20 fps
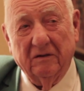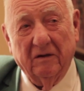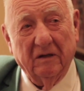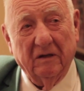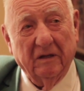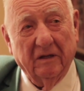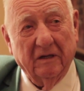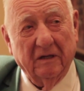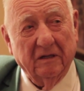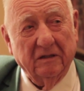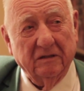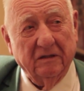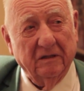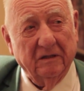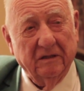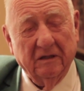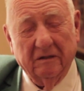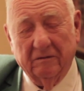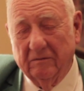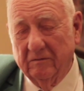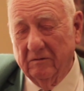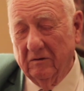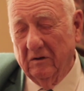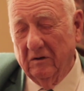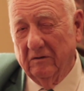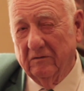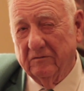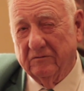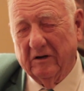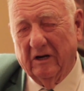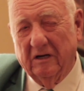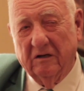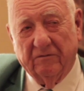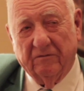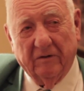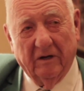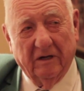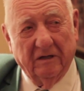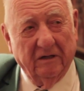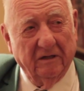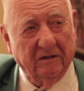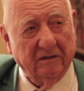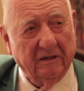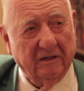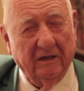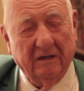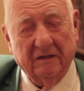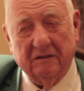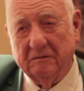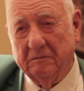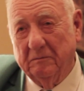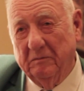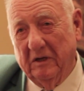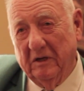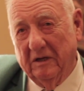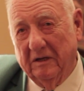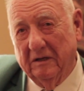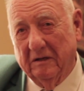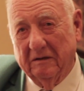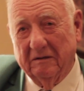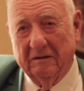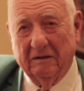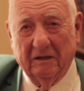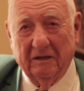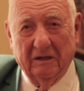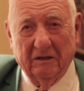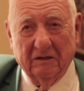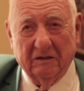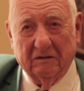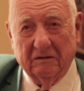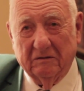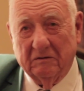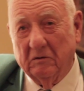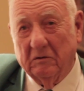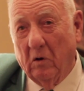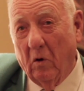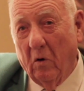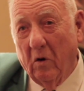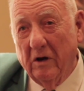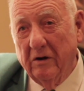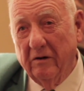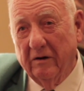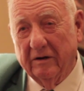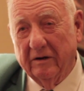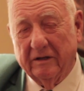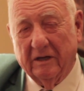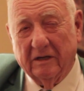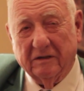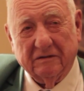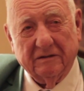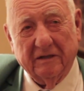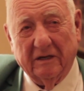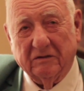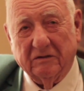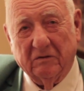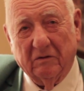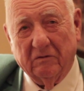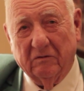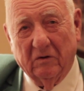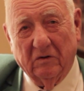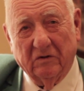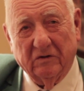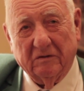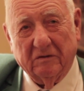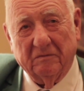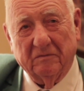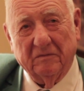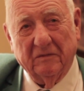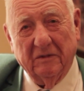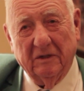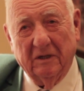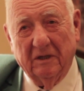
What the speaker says: they're trying to find the other guy's bid and go under it. That's what ruins them.